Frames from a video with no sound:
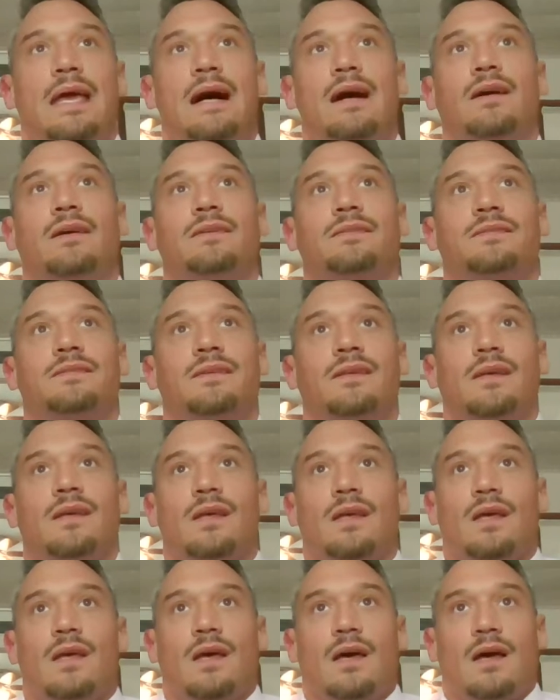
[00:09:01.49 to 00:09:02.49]
else.
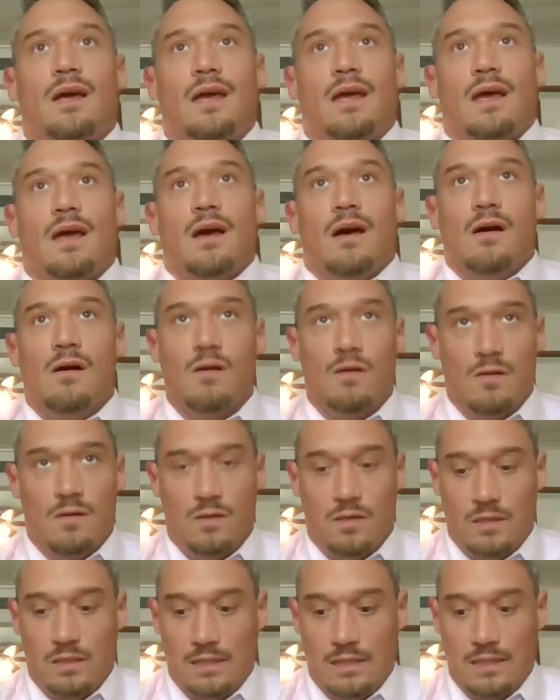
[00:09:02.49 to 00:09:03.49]

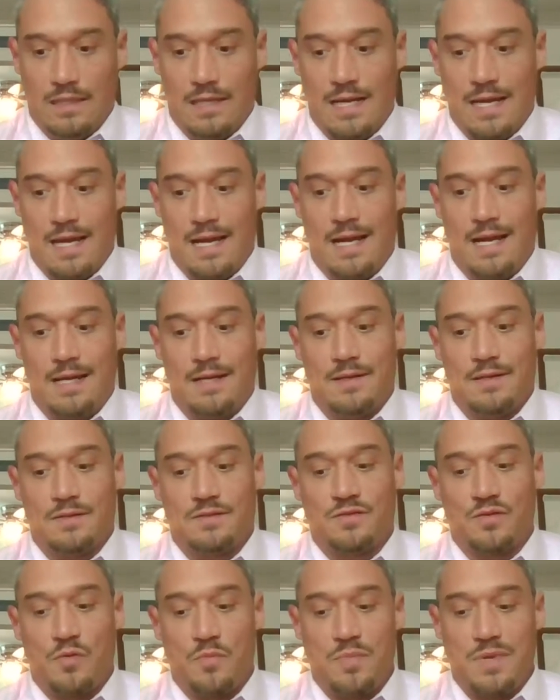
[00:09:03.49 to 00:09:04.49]
And
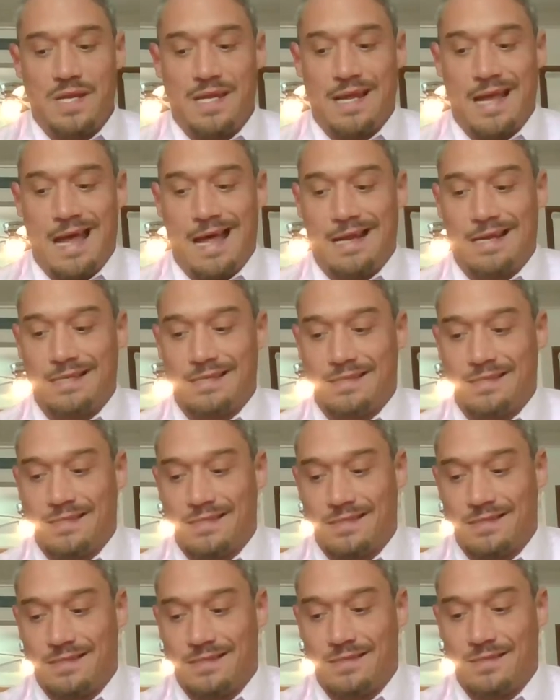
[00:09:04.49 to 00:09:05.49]
so being honest
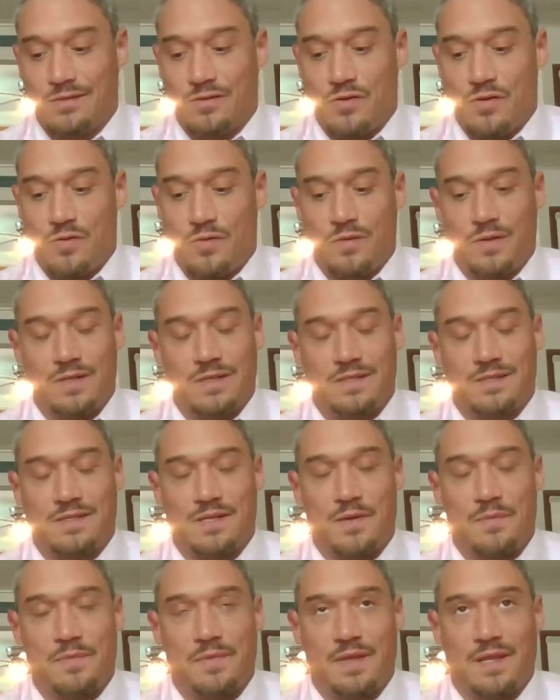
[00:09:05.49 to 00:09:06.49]
is
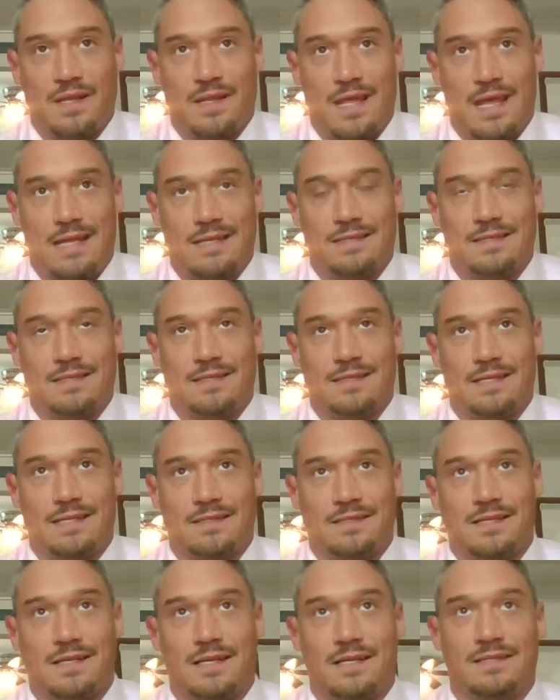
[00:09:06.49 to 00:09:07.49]
something
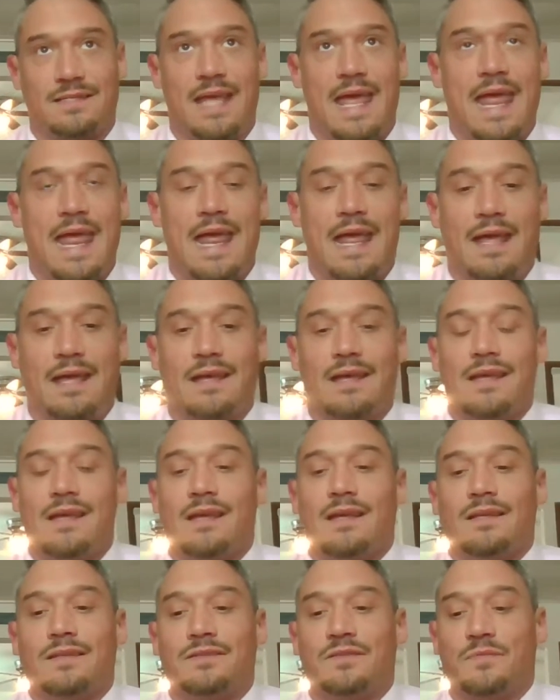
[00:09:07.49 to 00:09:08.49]
that's gonna take
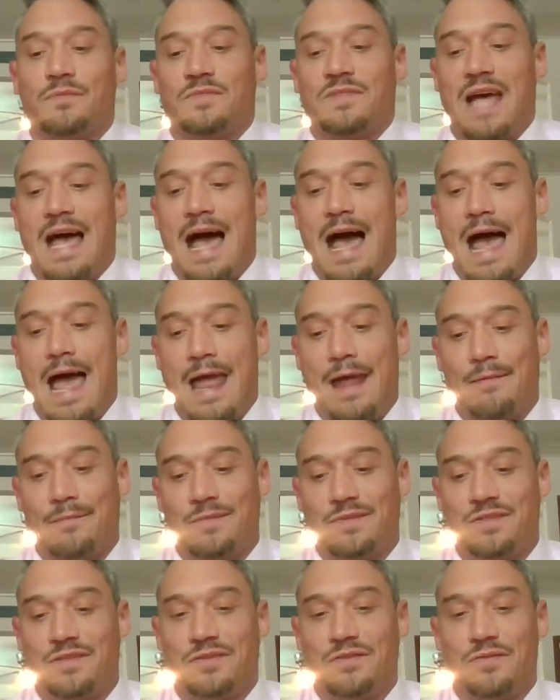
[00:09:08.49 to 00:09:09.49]
some
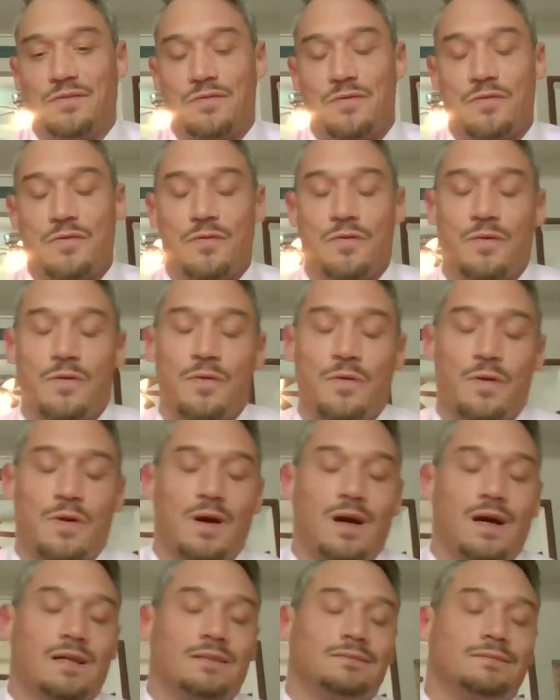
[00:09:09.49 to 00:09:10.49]
time
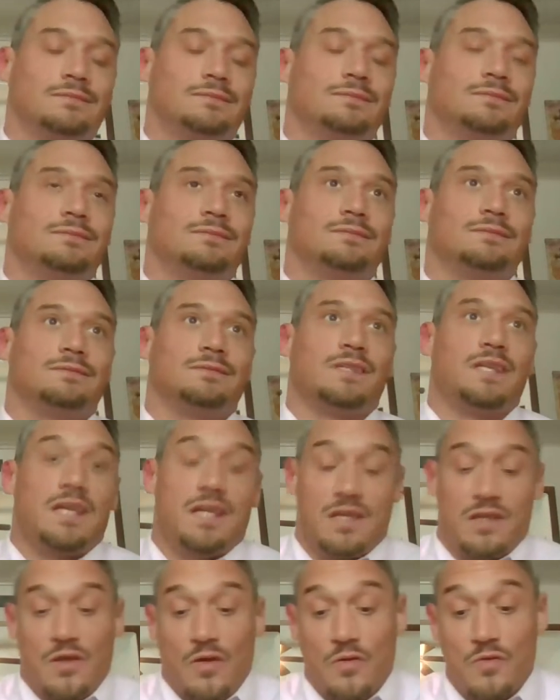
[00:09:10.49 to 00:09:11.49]
to
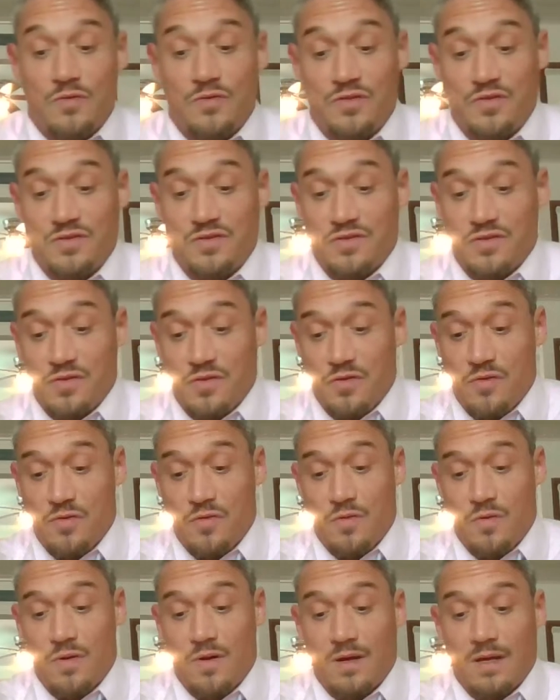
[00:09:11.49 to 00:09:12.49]
get used
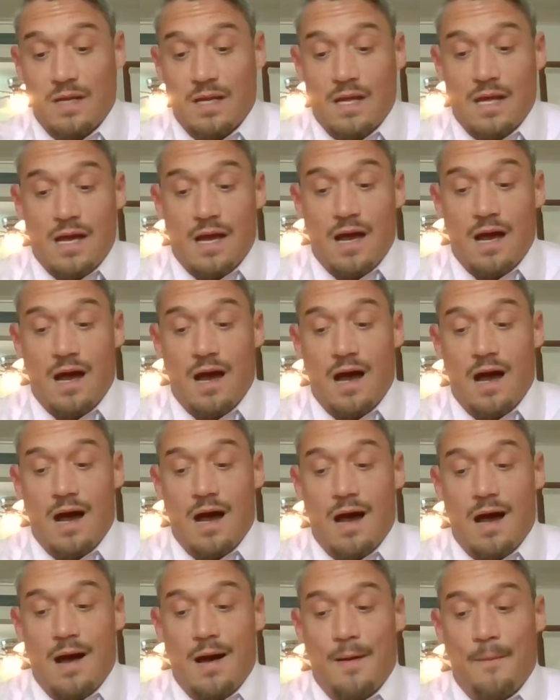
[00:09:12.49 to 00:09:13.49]
to.
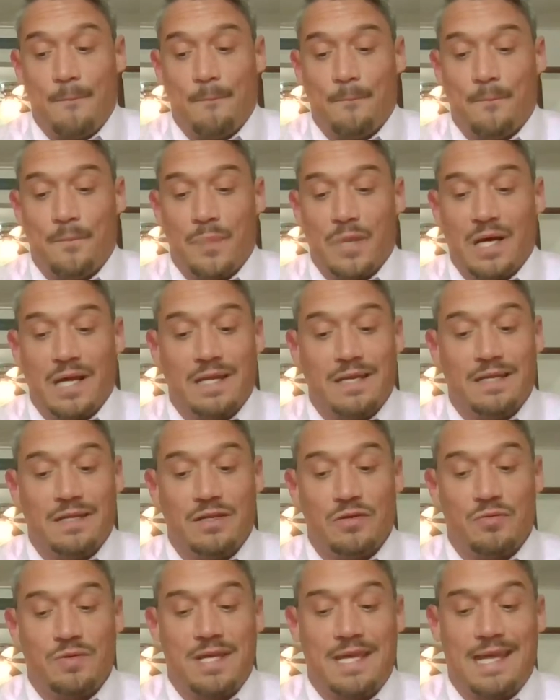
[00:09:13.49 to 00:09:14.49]
But
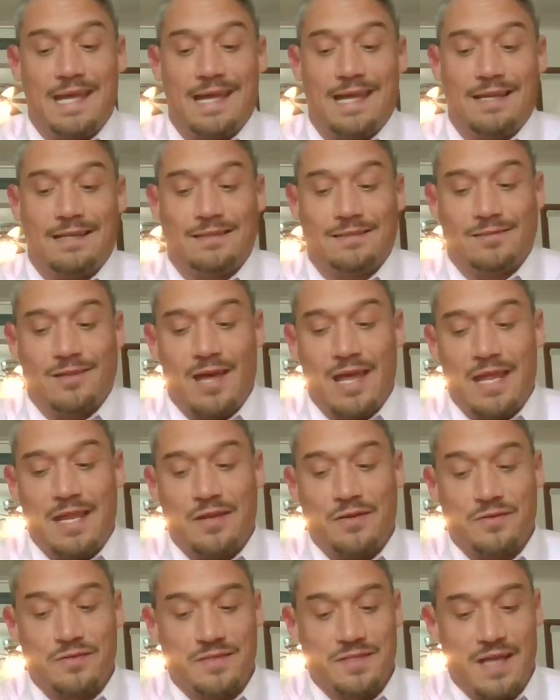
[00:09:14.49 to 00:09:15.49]
you can't like
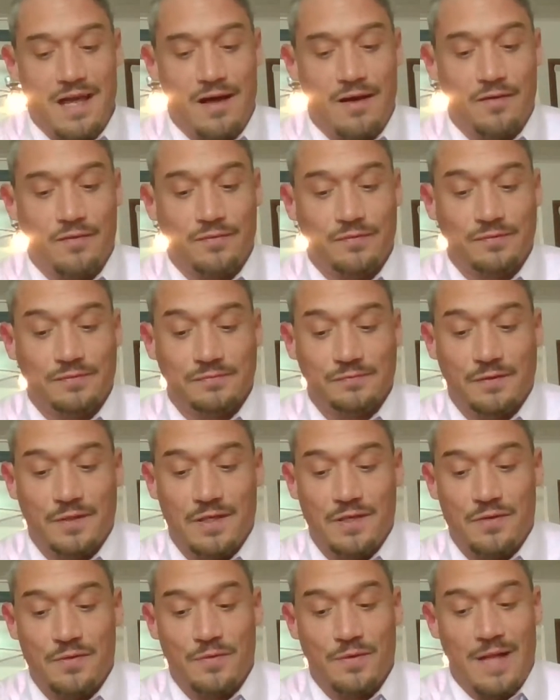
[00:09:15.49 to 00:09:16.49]
yourself
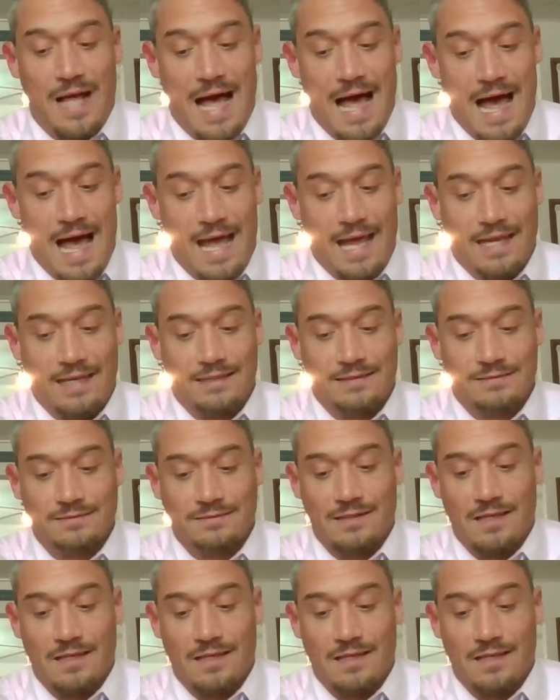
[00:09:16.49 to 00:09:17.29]
when you lie,